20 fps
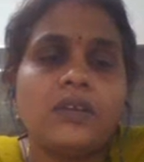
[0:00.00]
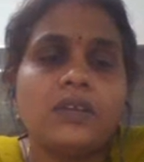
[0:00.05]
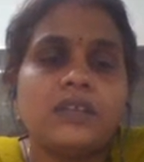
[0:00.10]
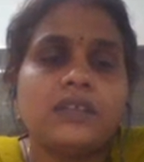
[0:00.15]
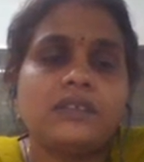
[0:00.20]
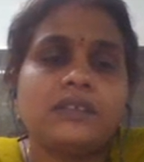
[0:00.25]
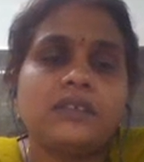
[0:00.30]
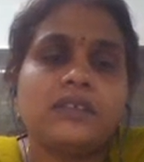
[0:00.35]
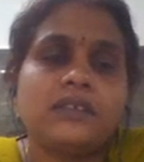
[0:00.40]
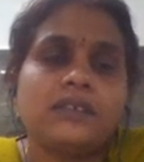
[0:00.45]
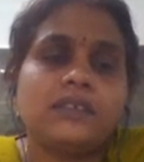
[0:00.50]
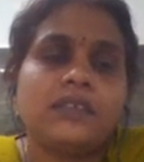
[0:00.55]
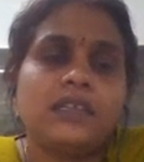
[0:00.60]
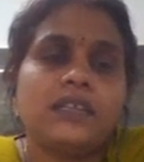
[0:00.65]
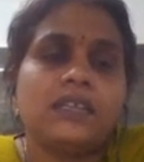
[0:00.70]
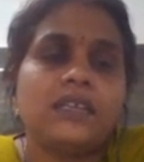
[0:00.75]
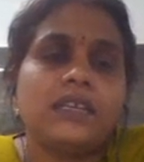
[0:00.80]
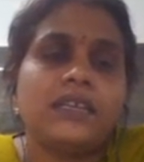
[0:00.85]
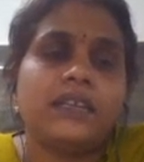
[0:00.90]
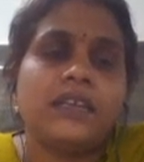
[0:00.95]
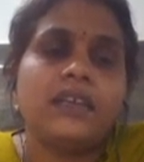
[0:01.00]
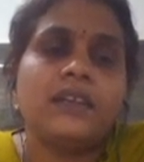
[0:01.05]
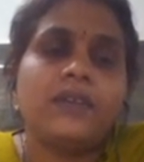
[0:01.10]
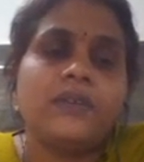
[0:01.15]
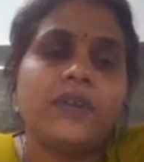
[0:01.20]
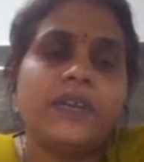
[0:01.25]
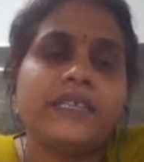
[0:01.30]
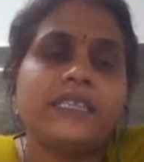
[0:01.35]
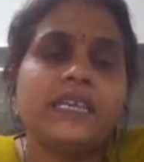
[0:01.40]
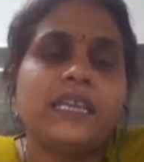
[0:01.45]
these things in detail.
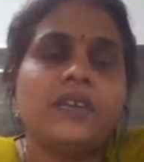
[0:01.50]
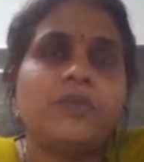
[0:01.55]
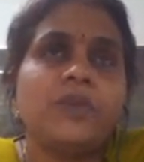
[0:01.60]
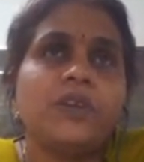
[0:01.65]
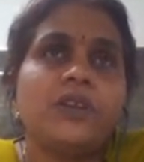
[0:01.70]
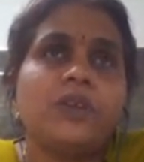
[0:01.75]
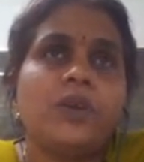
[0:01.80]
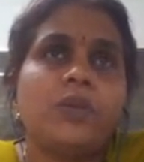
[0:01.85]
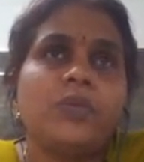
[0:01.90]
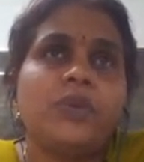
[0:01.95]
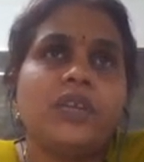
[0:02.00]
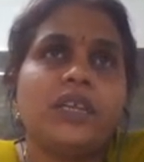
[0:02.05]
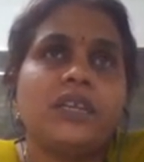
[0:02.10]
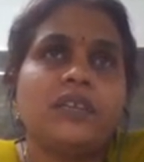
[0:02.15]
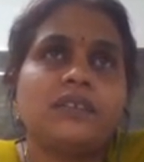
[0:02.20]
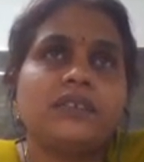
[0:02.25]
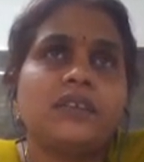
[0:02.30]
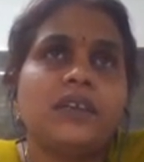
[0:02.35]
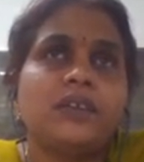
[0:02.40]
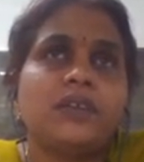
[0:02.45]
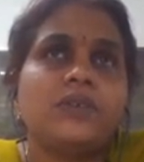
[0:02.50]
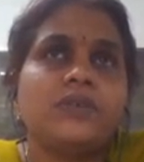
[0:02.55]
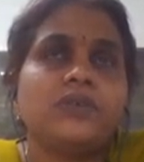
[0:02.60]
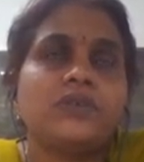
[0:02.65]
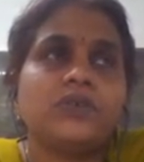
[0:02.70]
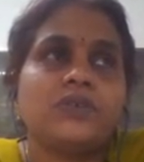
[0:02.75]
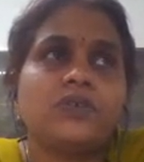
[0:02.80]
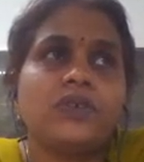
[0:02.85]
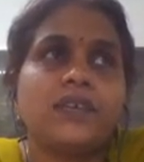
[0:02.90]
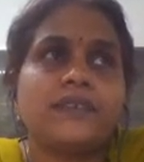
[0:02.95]
Assignment operators are used
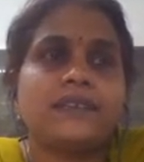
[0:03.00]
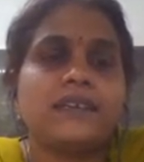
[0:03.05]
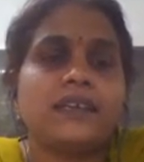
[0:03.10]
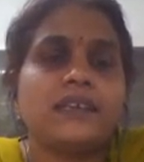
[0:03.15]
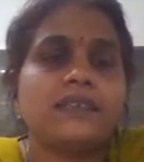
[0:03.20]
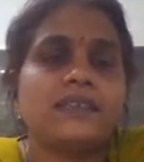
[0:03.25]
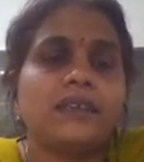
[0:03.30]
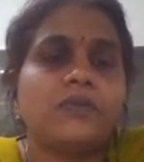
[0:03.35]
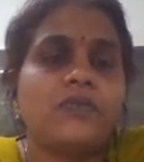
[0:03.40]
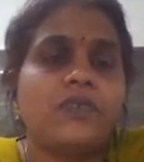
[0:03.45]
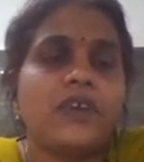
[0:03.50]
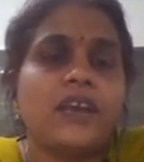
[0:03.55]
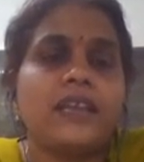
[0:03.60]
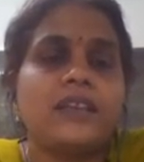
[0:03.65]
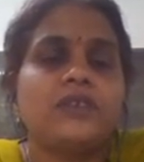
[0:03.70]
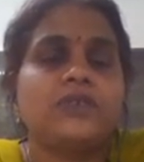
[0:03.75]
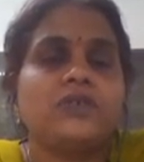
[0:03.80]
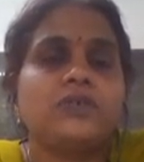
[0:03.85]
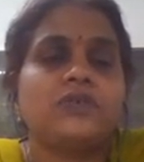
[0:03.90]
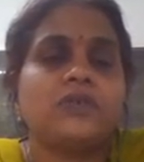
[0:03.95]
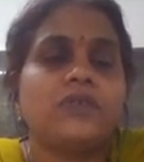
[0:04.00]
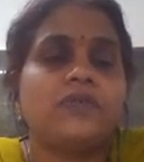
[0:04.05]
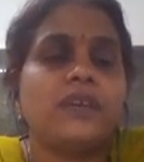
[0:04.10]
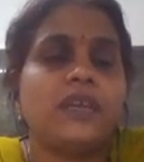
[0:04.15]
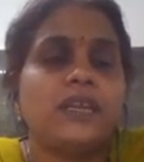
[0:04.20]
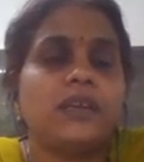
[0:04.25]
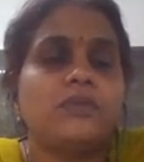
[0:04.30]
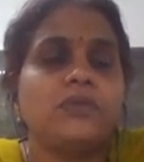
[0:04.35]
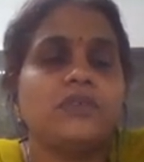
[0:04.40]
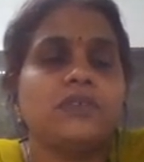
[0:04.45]
to assign some values to the
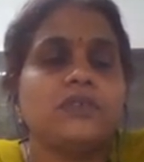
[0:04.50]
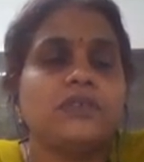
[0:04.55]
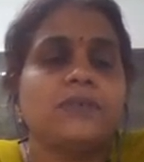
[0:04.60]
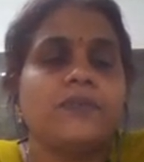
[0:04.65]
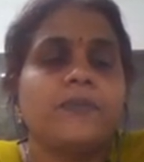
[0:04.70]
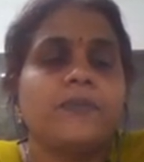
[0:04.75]
variables.